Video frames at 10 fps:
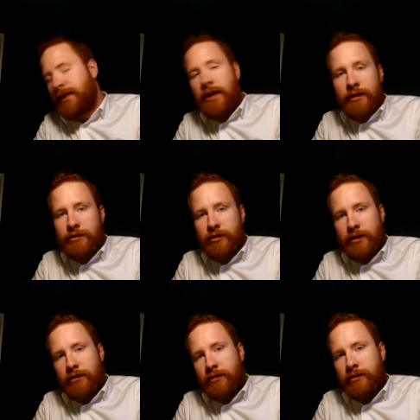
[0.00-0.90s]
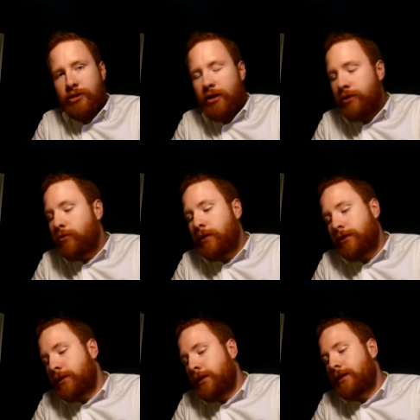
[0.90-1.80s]
So it can charge one to
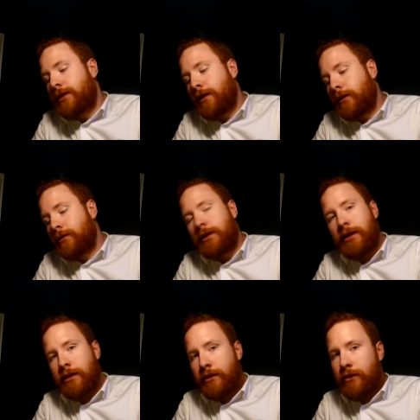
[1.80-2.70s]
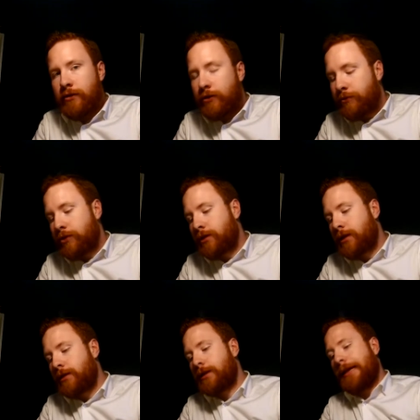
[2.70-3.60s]
six cells and can do up to
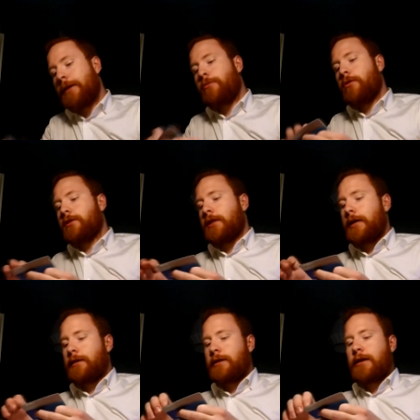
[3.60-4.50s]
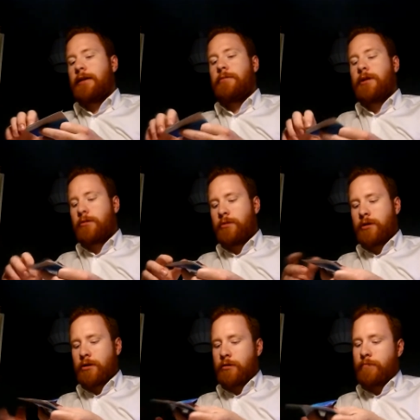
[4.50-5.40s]
six lipos at a time. Now I'm
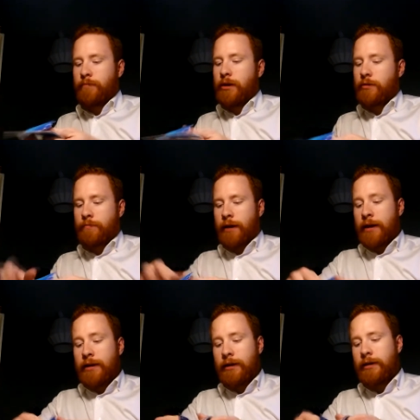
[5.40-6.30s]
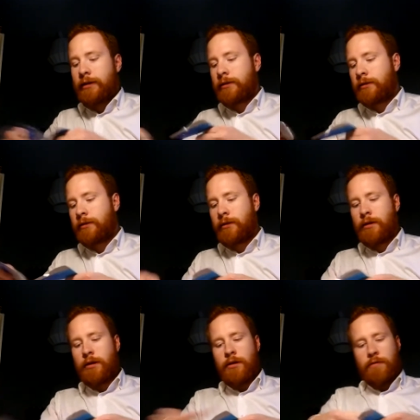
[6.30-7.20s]
going to be combining it
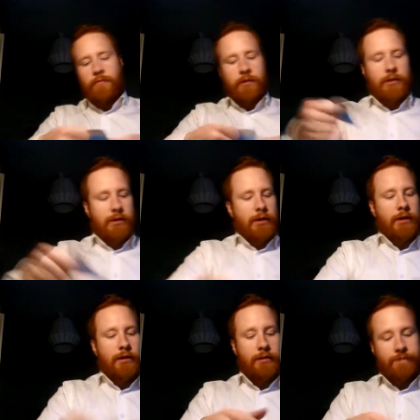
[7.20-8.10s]
with uh,